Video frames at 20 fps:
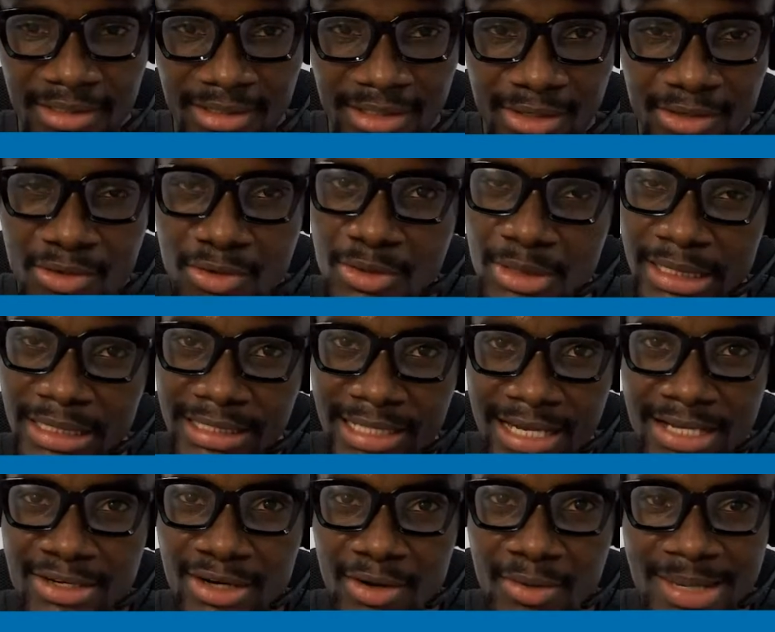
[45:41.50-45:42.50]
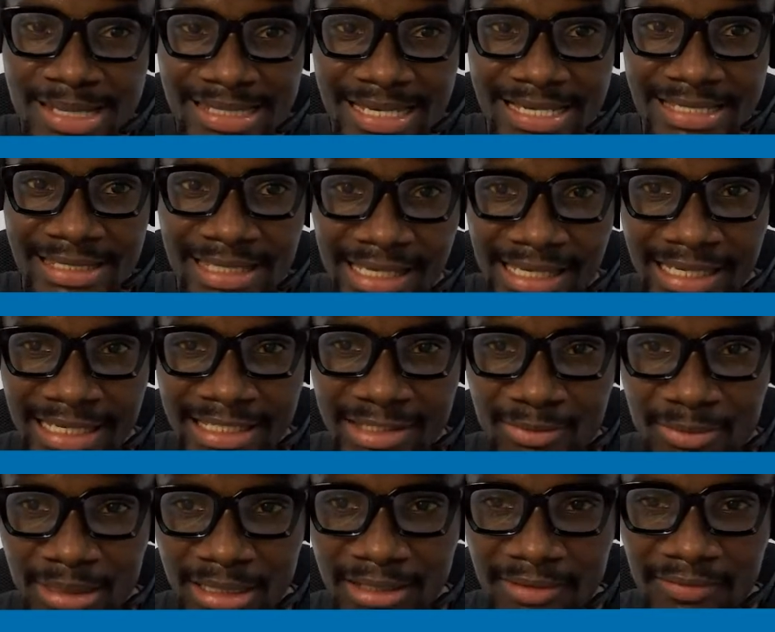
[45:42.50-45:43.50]
You know, in Nigeria, we say seeing is
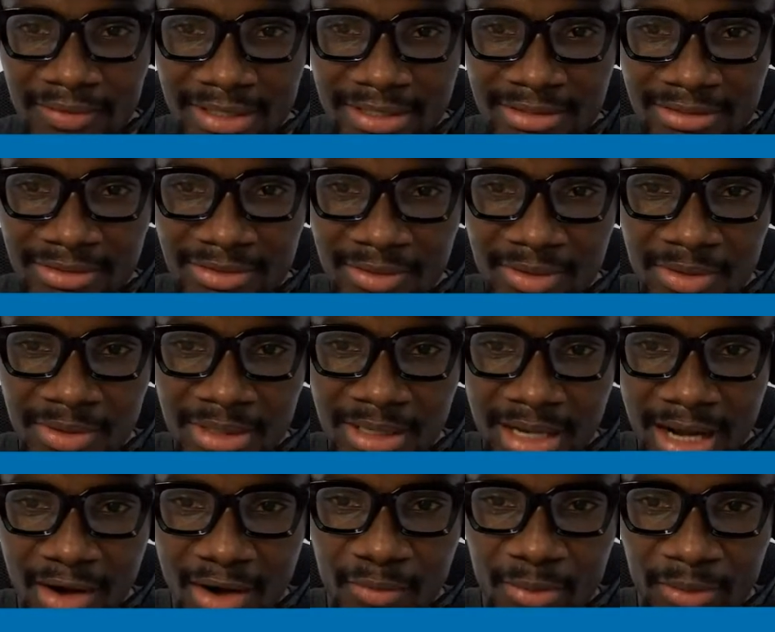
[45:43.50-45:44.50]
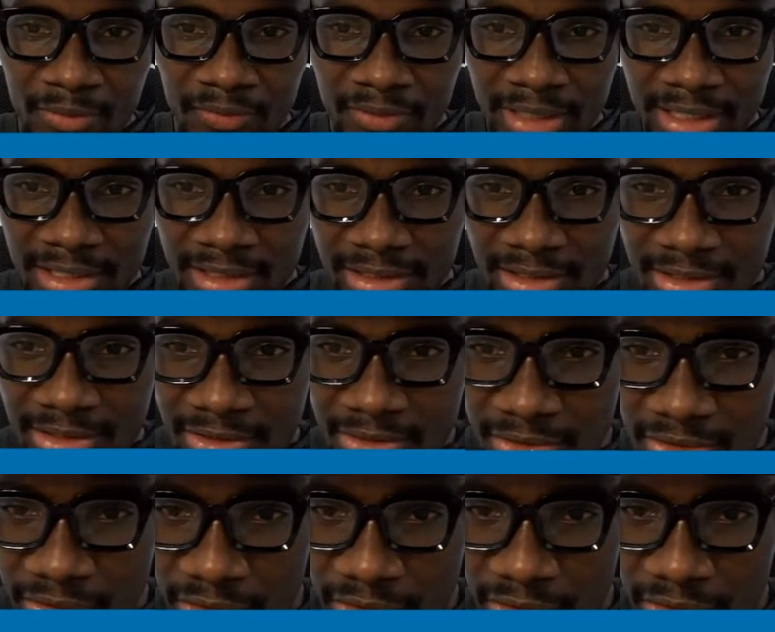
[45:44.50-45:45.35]
believing. So I would prefer to